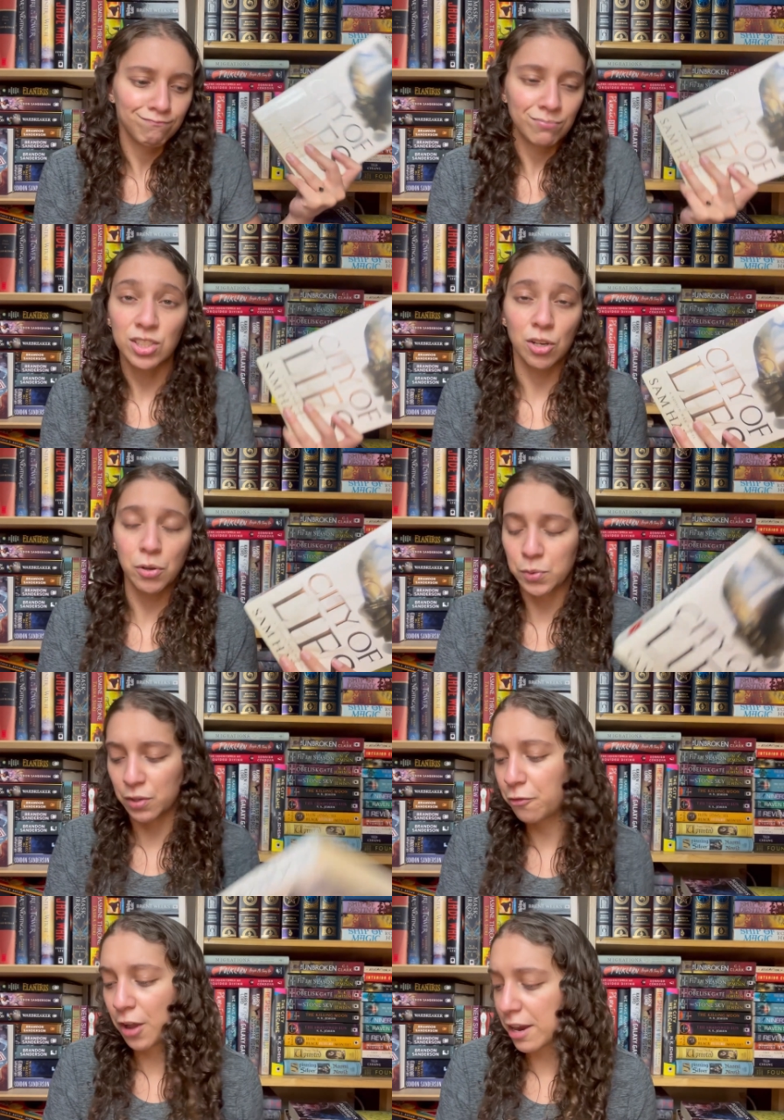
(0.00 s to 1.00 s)
So it was a
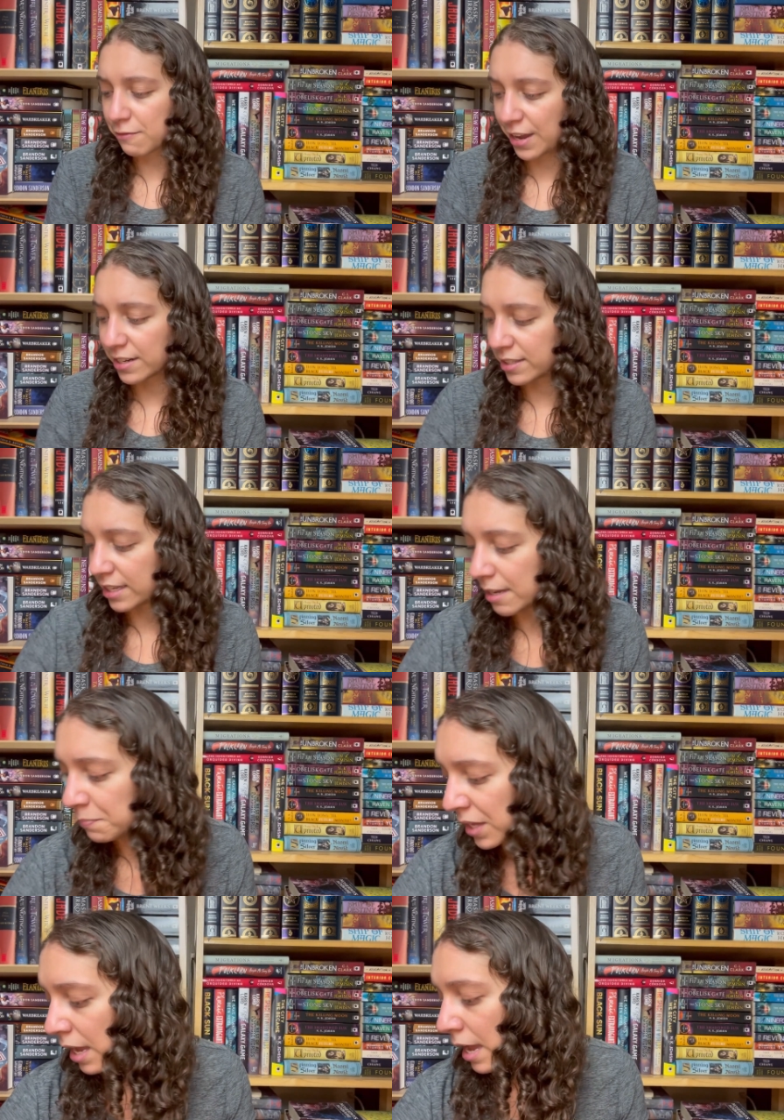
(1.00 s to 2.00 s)
fine fantasy.
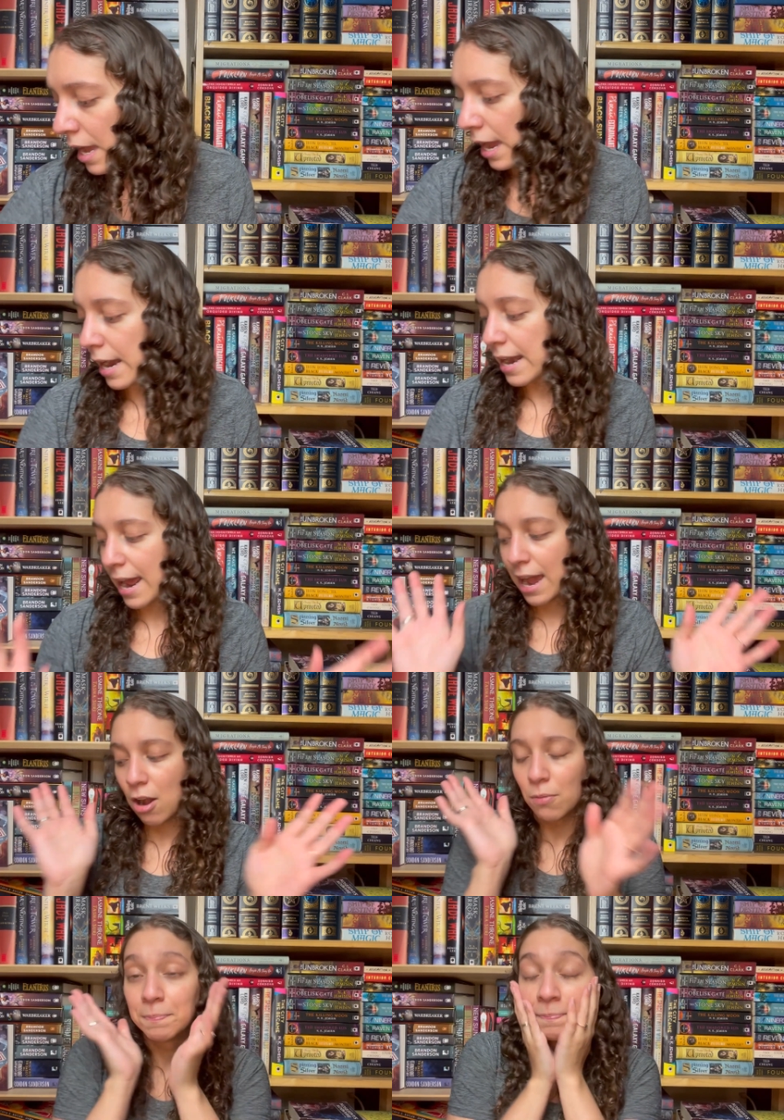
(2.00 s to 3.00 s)
And
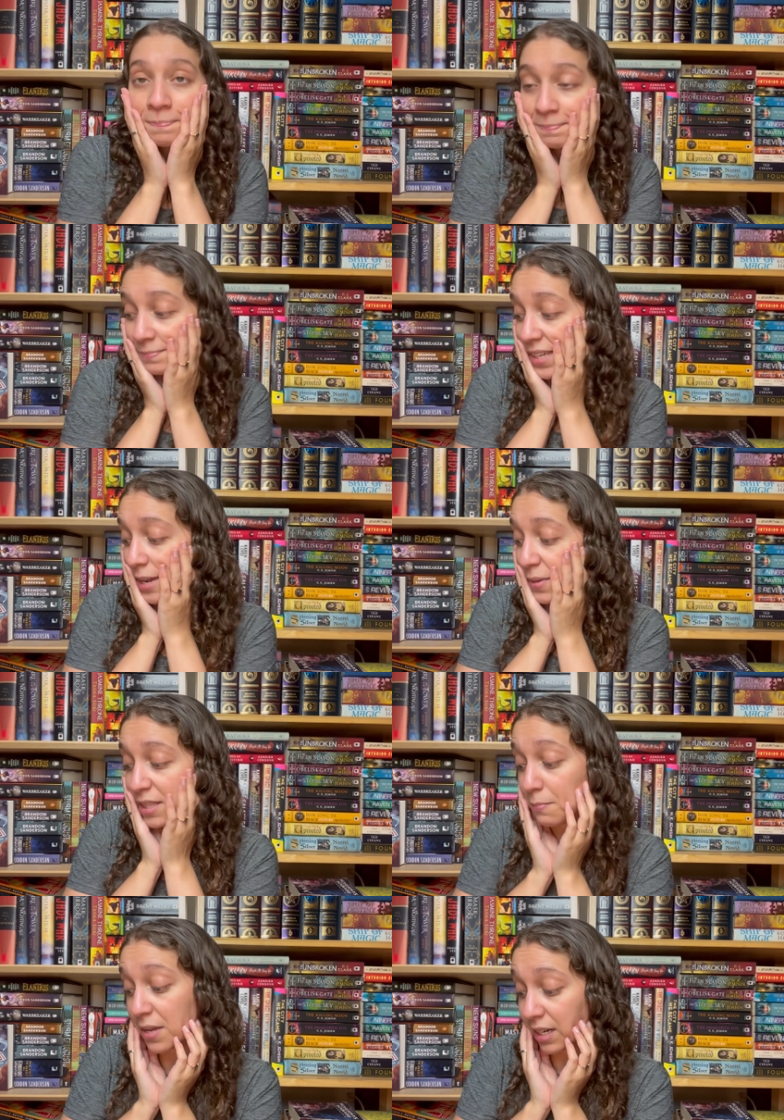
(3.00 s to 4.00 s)
now I'm in the
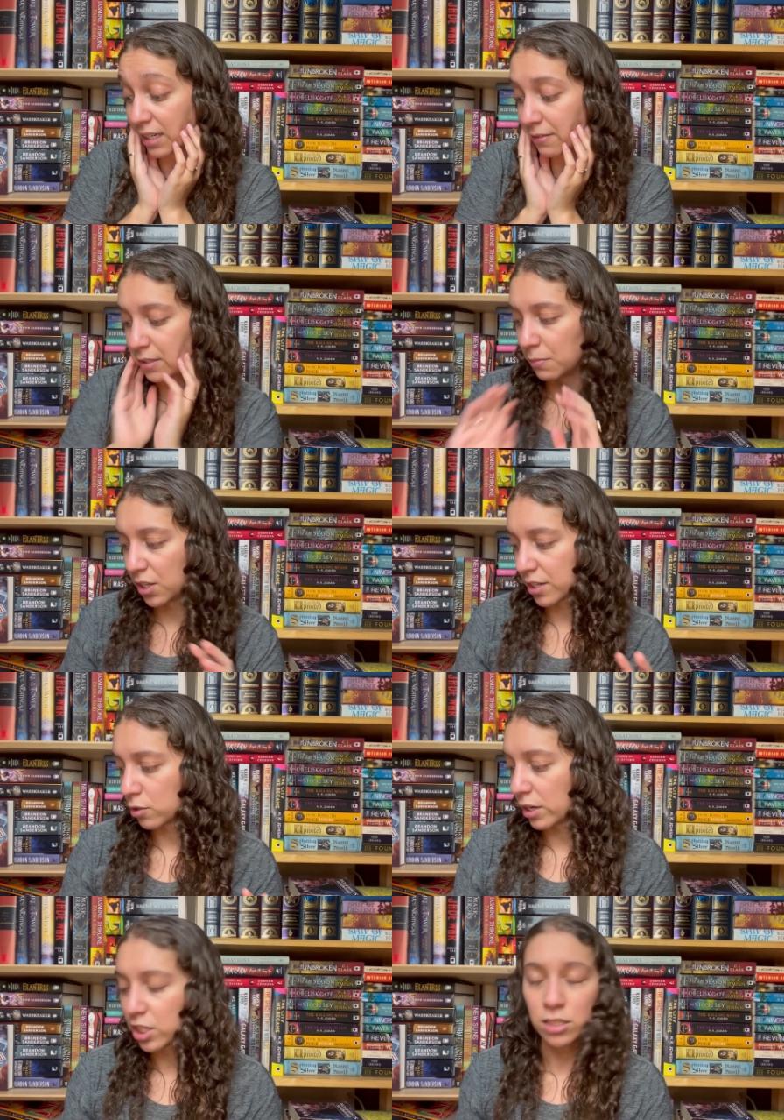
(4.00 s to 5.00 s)
middle of some things. So
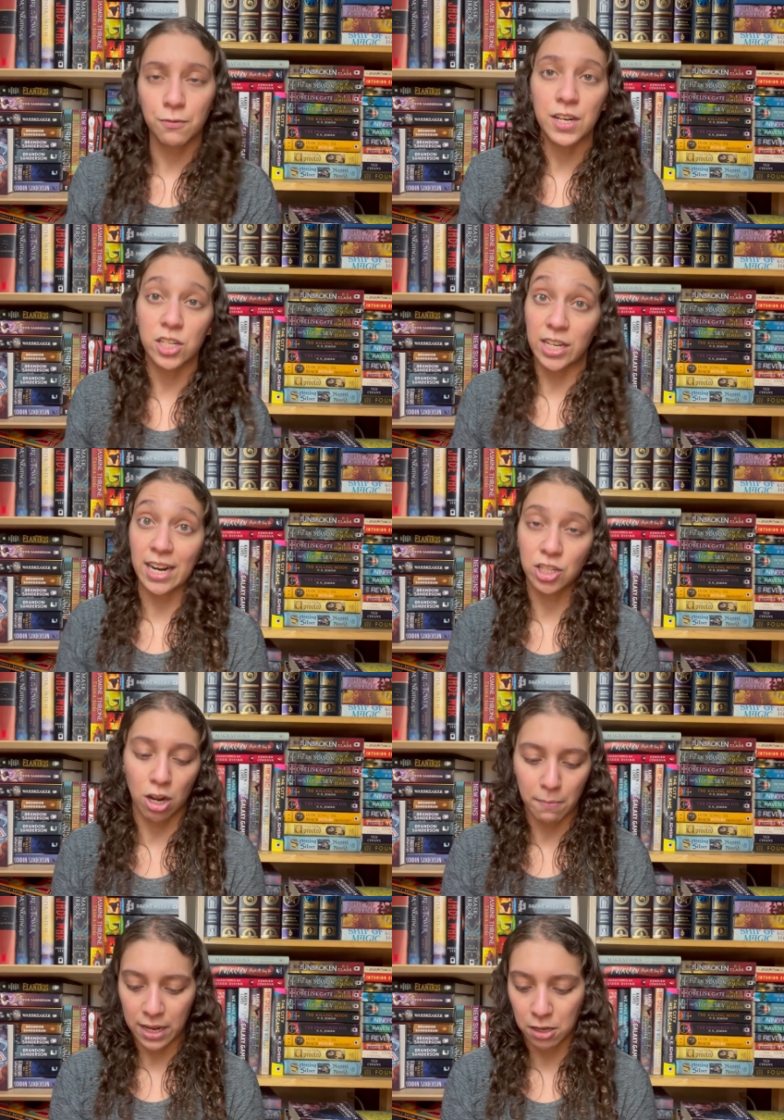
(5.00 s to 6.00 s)
I just finished, actually, on
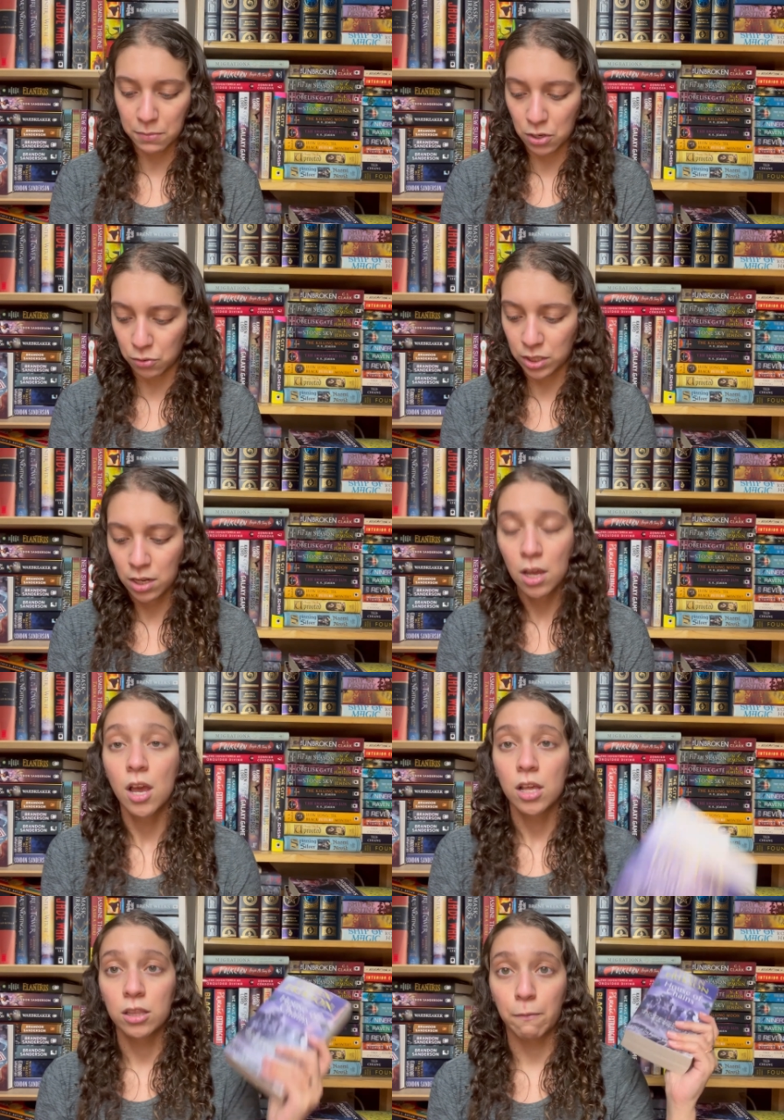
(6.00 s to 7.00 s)
my commute,
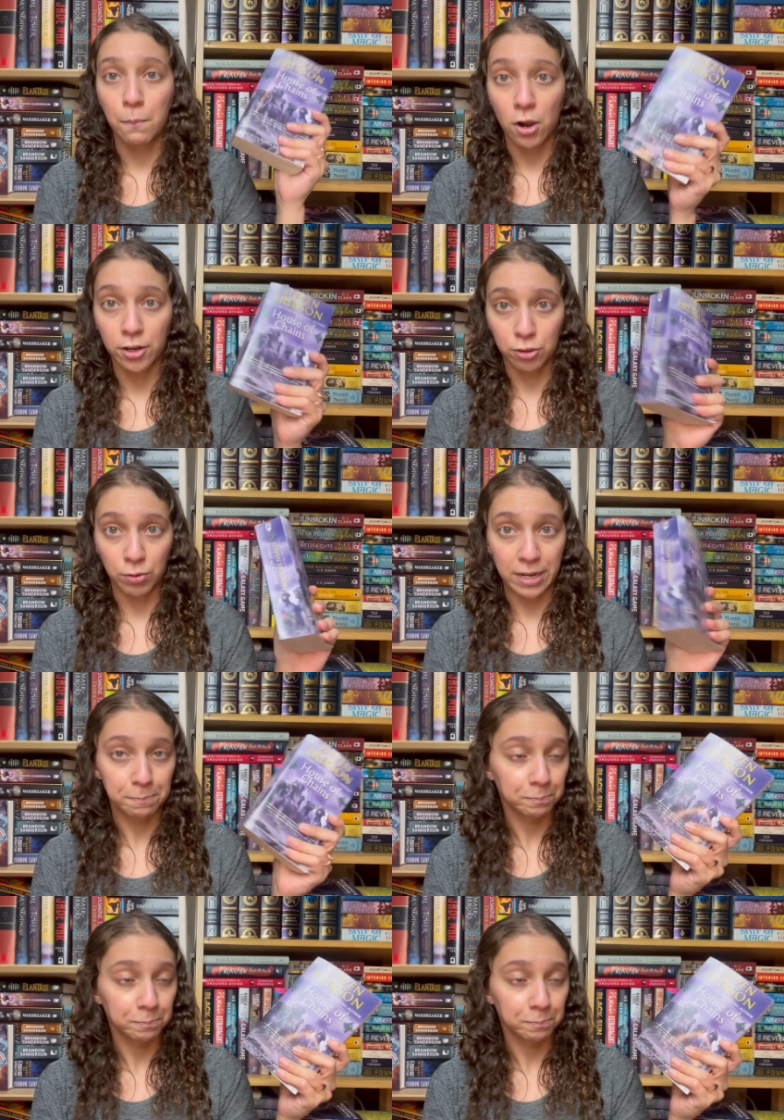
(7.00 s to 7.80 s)
the part three